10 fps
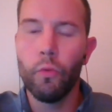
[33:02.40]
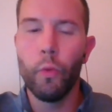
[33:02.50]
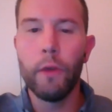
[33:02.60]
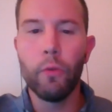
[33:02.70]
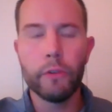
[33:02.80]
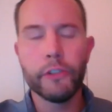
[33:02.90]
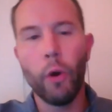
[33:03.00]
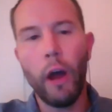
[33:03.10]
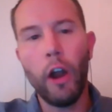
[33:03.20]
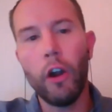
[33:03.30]
we will,
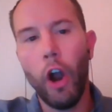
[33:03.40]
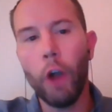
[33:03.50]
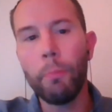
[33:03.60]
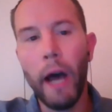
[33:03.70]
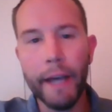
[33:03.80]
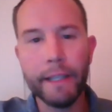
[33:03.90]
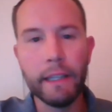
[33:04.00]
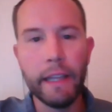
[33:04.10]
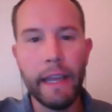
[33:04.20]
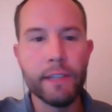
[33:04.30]
so our, our pod
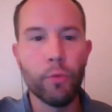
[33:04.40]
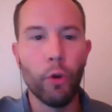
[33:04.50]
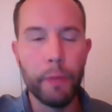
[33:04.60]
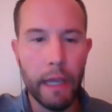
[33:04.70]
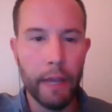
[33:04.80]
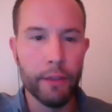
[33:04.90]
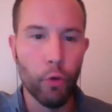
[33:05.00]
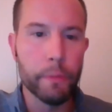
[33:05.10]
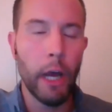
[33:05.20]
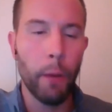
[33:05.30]
leads will be in the
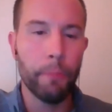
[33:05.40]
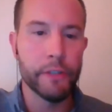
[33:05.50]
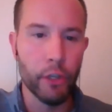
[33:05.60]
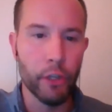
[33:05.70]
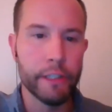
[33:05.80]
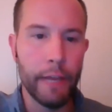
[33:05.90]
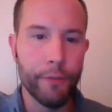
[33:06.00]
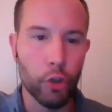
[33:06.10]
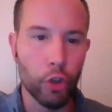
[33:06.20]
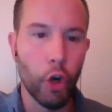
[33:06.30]
room to help facilitate
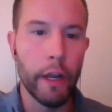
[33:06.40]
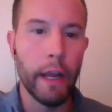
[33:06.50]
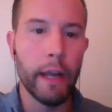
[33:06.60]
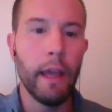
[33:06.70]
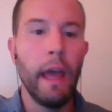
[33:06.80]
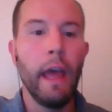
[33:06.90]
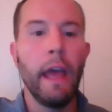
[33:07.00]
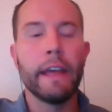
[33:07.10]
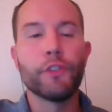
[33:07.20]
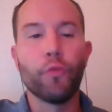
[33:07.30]
their learning.
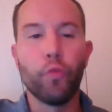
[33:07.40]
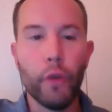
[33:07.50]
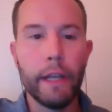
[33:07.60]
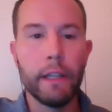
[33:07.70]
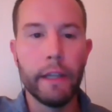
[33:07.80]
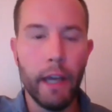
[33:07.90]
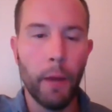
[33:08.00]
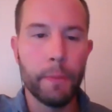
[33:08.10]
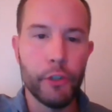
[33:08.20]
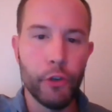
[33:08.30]
It's really
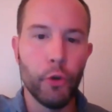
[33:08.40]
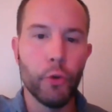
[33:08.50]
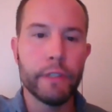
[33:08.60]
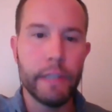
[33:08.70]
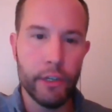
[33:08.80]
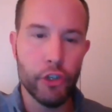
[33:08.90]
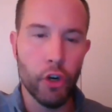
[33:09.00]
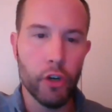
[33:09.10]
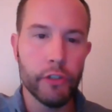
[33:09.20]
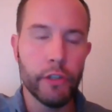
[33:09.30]
up to
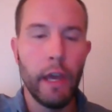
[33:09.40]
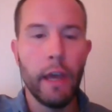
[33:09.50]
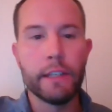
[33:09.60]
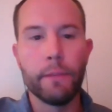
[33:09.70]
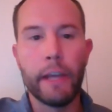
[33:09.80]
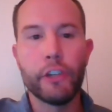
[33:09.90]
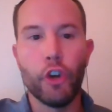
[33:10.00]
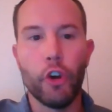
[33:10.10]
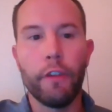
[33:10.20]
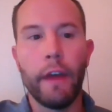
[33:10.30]
teachers to make
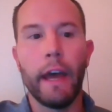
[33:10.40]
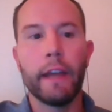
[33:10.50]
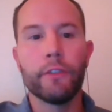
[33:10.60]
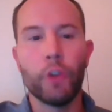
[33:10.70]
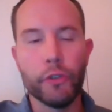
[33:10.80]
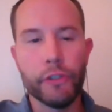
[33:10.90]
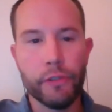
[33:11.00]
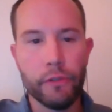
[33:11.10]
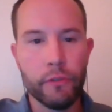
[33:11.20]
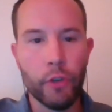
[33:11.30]
sure that
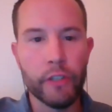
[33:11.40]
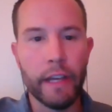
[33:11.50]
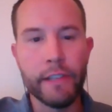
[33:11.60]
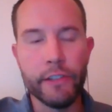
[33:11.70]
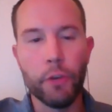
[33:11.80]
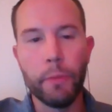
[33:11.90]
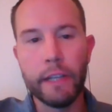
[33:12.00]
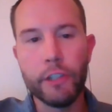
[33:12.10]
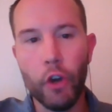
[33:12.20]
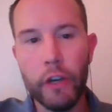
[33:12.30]
those those lessons are
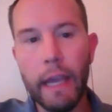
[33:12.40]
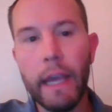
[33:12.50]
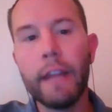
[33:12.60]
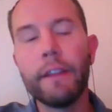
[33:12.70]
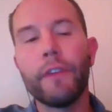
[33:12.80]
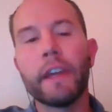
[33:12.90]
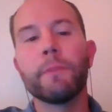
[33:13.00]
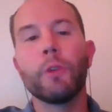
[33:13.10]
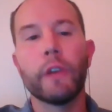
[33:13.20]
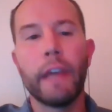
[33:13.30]
being turned in, that they
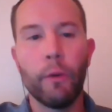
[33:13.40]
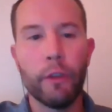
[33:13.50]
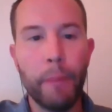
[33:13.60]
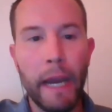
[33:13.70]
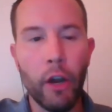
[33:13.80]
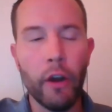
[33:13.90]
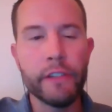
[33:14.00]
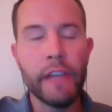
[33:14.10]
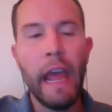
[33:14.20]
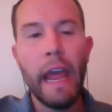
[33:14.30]
communicate with
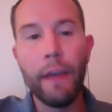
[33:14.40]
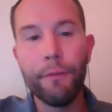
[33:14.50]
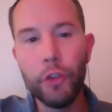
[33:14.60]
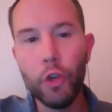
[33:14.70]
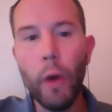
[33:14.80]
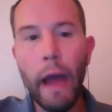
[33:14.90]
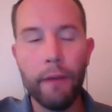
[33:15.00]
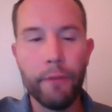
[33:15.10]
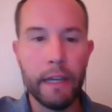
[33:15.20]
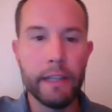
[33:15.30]
parents. If you
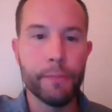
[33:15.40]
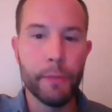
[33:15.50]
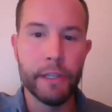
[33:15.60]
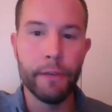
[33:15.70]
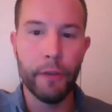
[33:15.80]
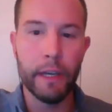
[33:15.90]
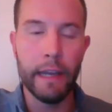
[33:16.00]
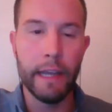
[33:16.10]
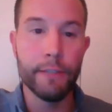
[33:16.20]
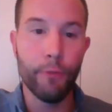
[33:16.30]
have any specific
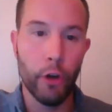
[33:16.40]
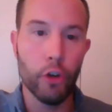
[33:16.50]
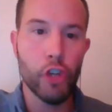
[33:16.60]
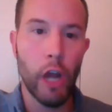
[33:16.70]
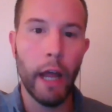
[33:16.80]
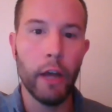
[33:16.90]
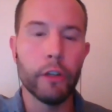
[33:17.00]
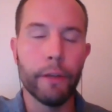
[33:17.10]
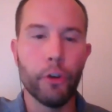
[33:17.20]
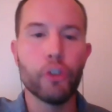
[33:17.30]
needs for your
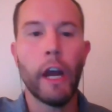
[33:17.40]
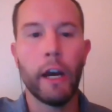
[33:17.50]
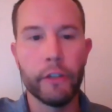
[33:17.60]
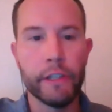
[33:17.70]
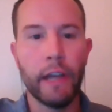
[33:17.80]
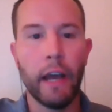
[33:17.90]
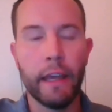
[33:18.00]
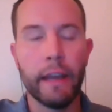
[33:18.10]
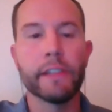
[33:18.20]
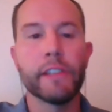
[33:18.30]
child, if your child is not
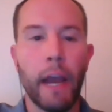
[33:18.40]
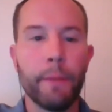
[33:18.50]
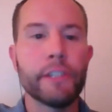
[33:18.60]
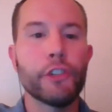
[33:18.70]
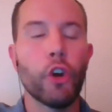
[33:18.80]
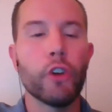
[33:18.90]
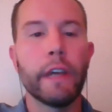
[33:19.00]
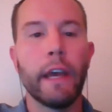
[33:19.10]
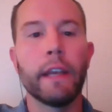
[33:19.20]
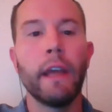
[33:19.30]
getting assignments turned
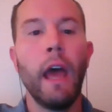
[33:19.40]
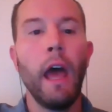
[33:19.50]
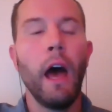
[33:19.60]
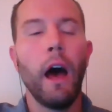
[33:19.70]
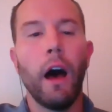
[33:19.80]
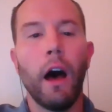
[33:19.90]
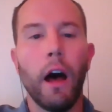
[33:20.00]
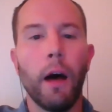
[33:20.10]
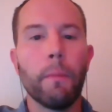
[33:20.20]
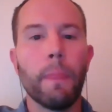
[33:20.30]
in,
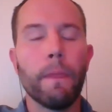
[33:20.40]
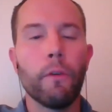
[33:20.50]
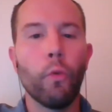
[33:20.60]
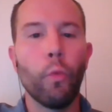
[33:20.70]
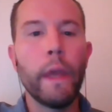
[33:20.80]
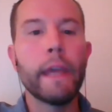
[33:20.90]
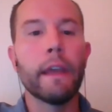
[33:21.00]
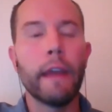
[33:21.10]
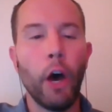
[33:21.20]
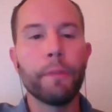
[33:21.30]
um, we
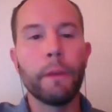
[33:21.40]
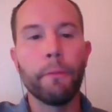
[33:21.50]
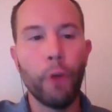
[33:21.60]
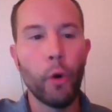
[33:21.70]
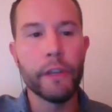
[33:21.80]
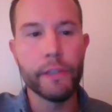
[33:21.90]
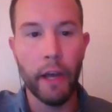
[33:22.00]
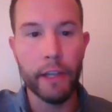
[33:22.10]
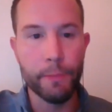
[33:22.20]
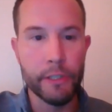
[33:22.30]
can help them focus
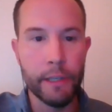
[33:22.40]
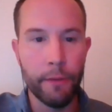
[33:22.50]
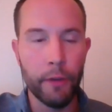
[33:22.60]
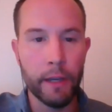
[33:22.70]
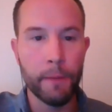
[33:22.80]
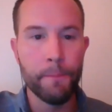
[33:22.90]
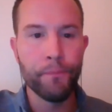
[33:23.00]
on specific